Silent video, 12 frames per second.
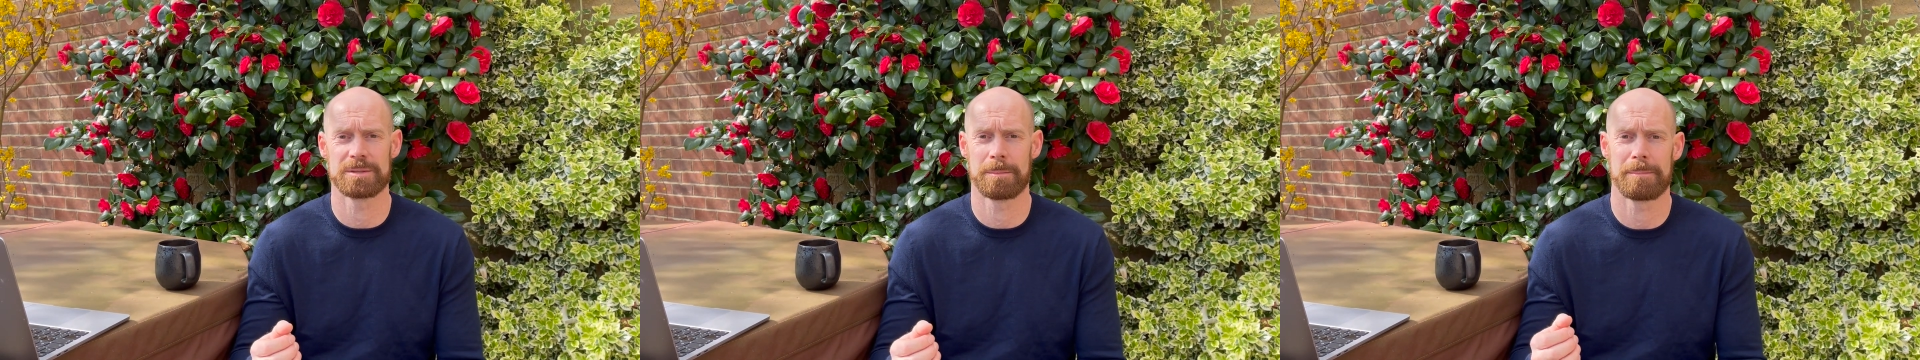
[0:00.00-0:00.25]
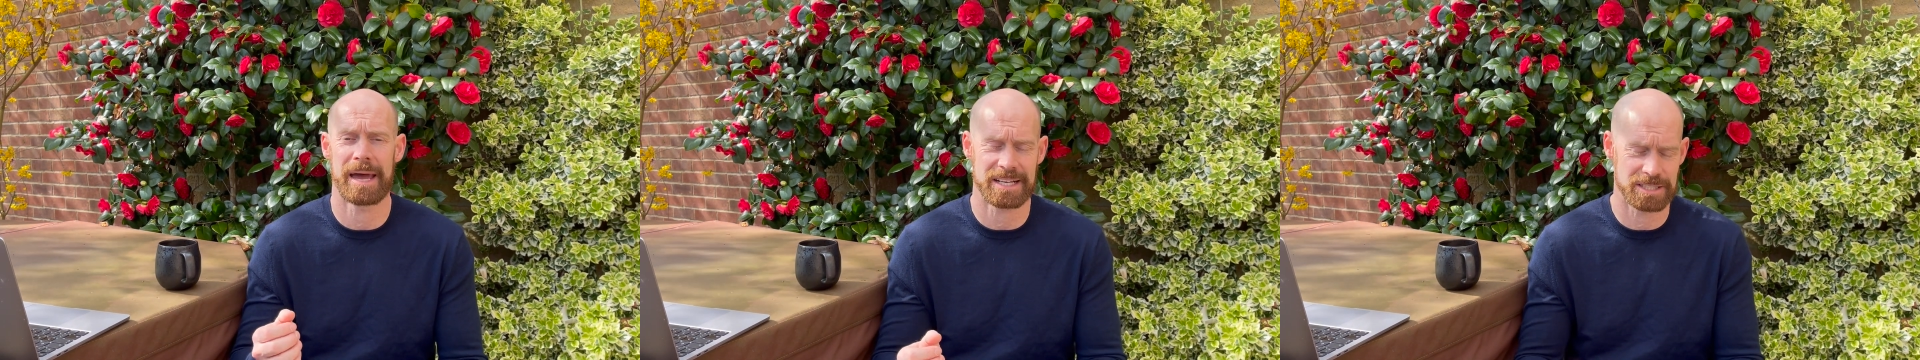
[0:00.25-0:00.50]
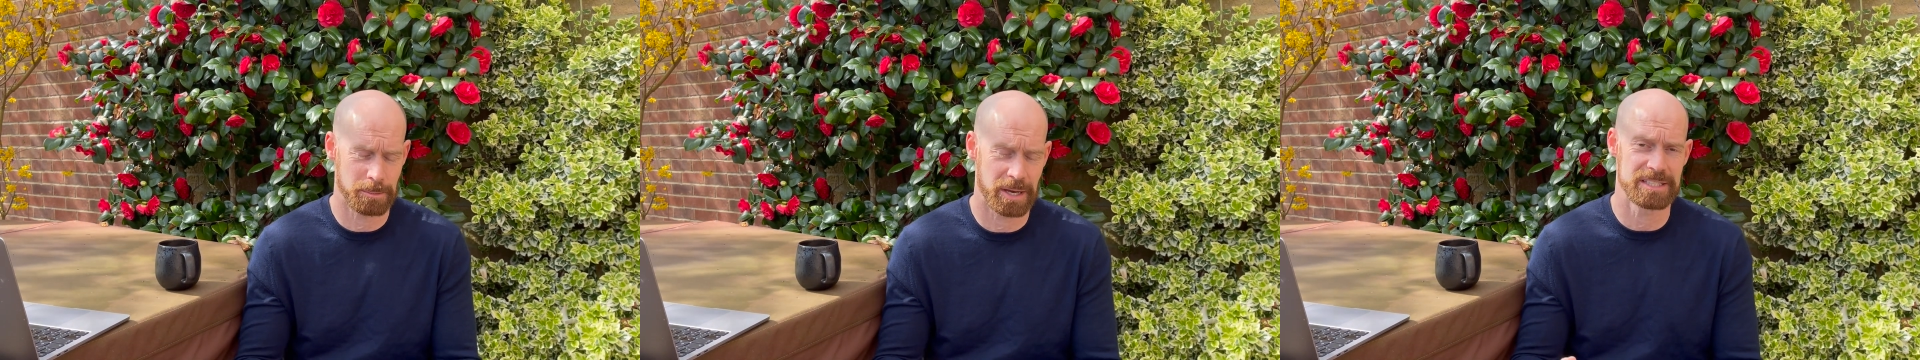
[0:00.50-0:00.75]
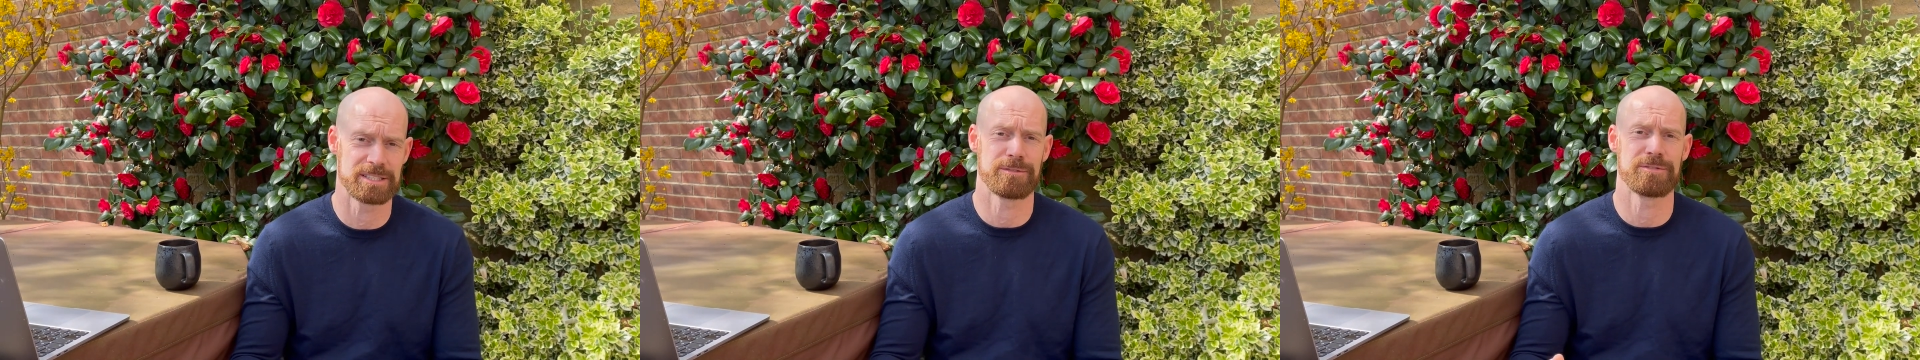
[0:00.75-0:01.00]

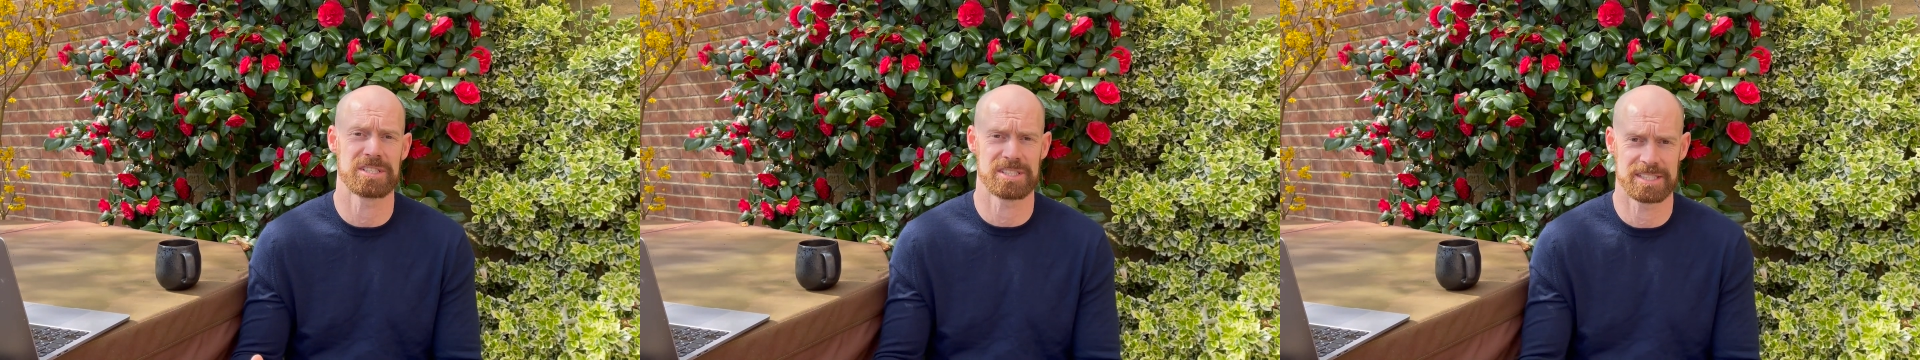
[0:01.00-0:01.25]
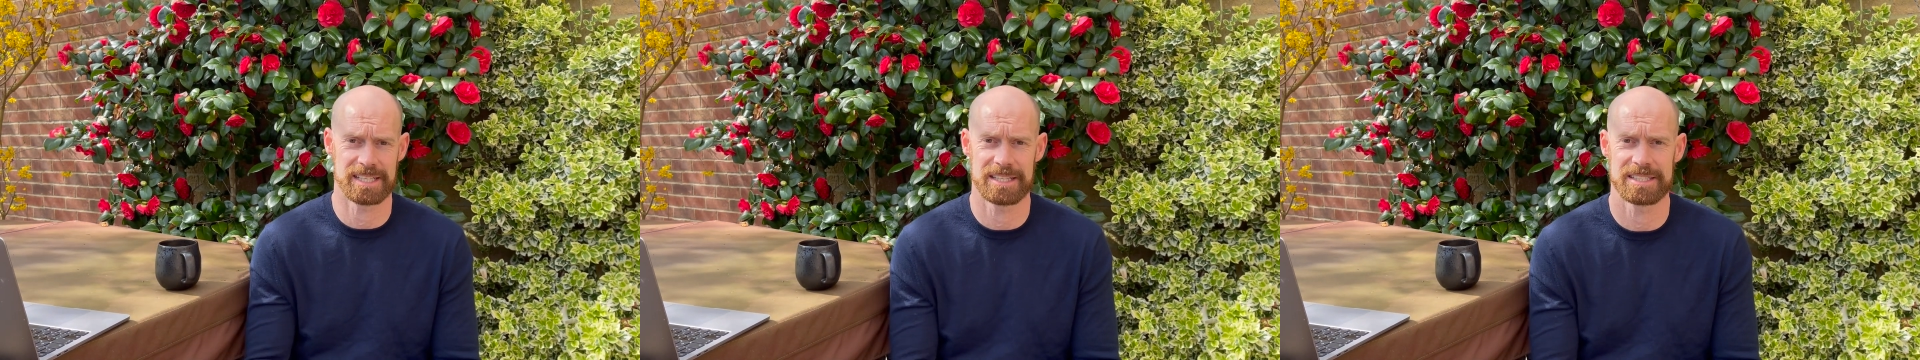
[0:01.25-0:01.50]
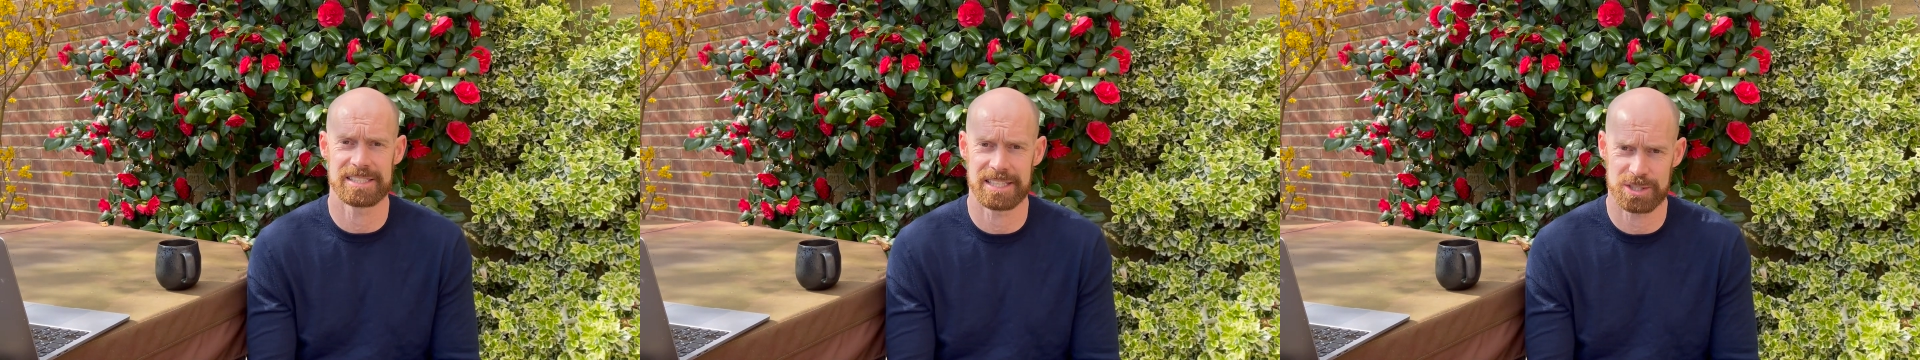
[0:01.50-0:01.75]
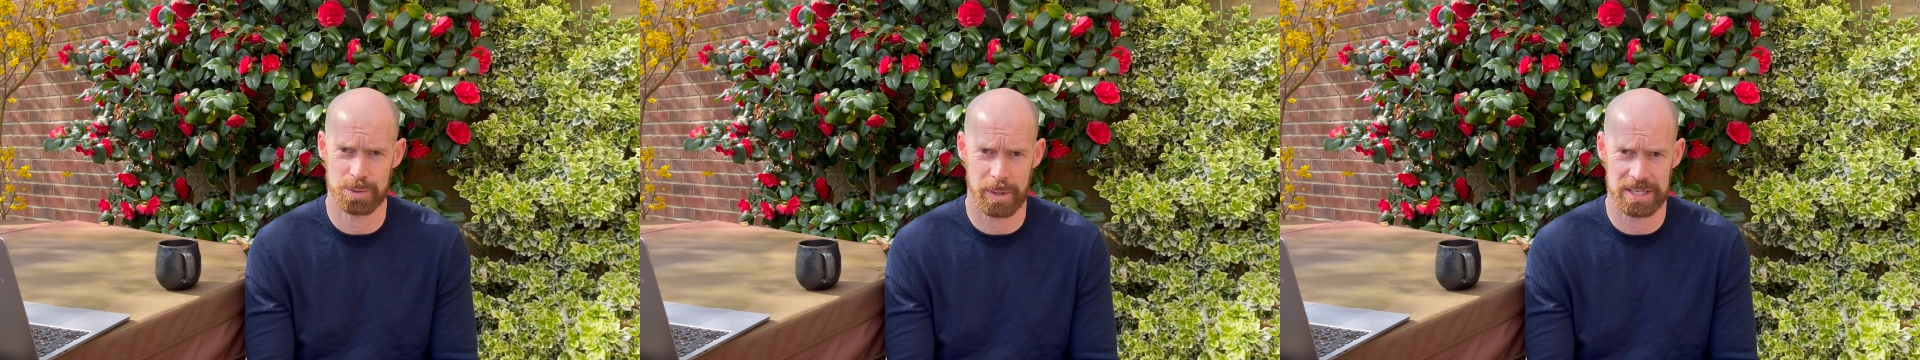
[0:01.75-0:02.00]
maximise the efficiency of the
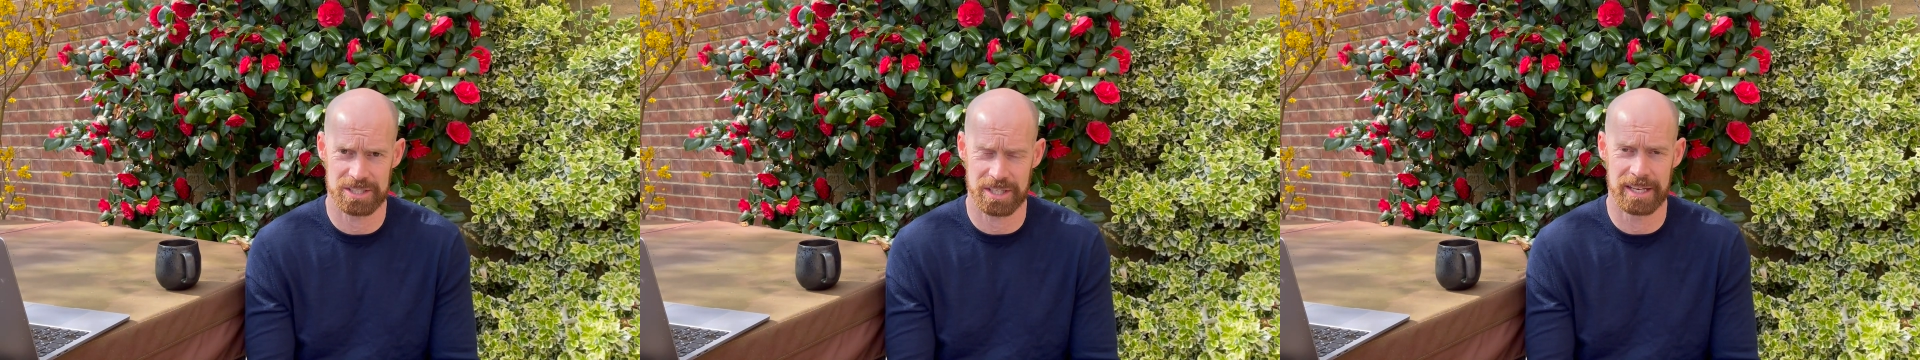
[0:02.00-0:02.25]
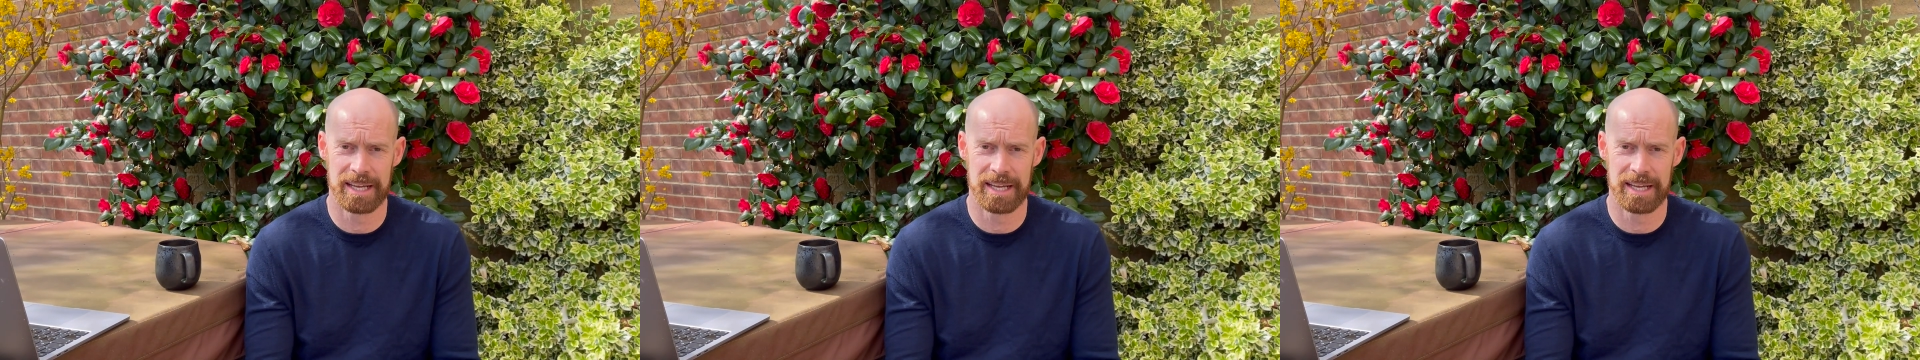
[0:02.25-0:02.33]
situation.